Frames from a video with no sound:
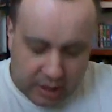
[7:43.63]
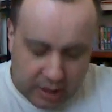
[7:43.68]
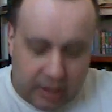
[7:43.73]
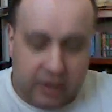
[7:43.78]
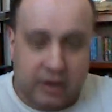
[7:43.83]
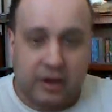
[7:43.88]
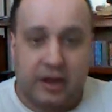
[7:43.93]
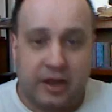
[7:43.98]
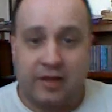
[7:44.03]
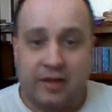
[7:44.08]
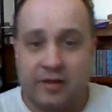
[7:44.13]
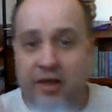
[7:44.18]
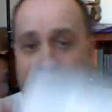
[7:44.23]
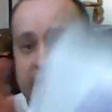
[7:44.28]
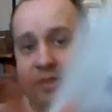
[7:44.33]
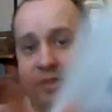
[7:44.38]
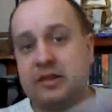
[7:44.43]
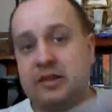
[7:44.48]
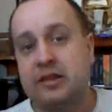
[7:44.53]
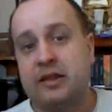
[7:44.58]
And I have got
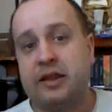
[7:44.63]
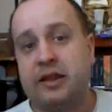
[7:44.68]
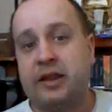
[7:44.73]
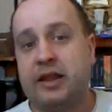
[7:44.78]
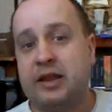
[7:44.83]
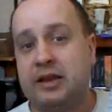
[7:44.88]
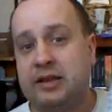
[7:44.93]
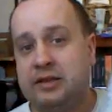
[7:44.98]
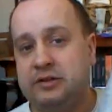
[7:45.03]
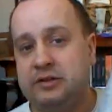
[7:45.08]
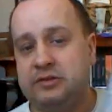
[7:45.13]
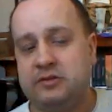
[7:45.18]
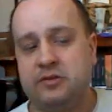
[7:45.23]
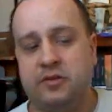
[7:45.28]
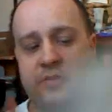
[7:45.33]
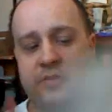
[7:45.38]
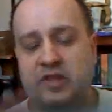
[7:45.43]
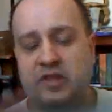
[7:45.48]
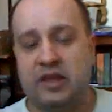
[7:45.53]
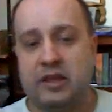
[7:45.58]
these little handy little
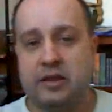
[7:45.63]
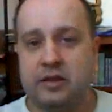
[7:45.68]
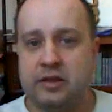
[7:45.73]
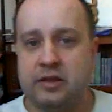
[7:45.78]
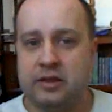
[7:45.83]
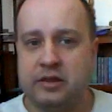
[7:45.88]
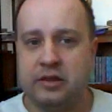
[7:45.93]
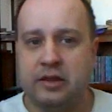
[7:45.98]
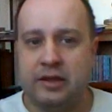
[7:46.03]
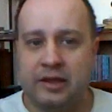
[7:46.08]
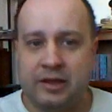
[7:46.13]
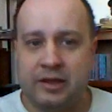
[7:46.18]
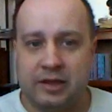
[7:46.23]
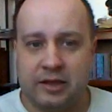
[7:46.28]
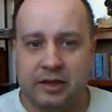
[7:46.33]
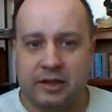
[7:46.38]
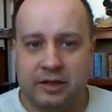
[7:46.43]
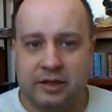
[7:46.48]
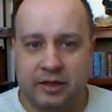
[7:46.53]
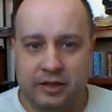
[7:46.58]
things just like
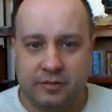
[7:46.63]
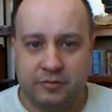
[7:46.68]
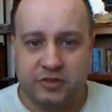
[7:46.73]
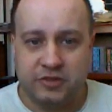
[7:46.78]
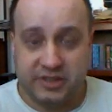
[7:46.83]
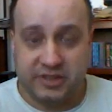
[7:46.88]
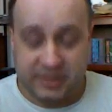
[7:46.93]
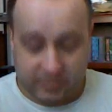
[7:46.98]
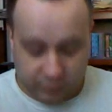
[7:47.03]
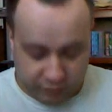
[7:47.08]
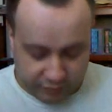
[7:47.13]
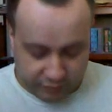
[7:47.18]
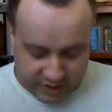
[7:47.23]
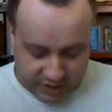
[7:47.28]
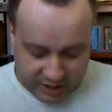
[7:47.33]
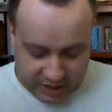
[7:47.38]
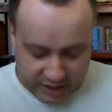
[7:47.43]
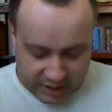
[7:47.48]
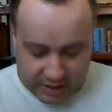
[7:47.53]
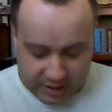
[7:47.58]
Jessa
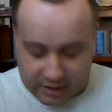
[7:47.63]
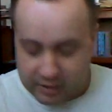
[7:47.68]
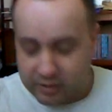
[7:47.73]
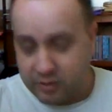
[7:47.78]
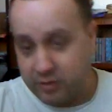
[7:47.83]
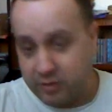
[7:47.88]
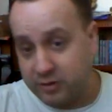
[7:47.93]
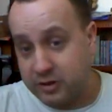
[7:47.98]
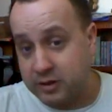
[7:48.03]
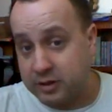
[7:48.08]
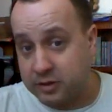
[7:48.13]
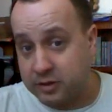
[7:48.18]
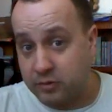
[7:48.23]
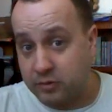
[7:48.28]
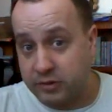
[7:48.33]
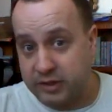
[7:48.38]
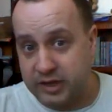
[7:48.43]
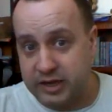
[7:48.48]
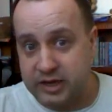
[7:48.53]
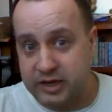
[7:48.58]
Marie. I stole
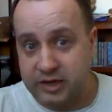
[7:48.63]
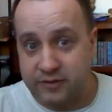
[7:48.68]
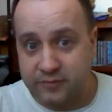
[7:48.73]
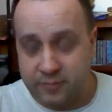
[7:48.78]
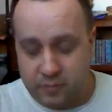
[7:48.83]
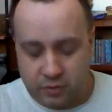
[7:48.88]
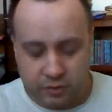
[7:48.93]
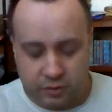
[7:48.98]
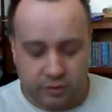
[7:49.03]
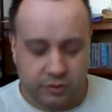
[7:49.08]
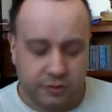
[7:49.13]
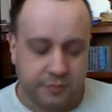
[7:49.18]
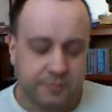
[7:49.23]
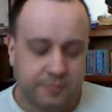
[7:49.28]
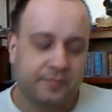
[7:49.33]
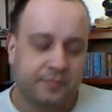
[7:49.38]
the idea from her.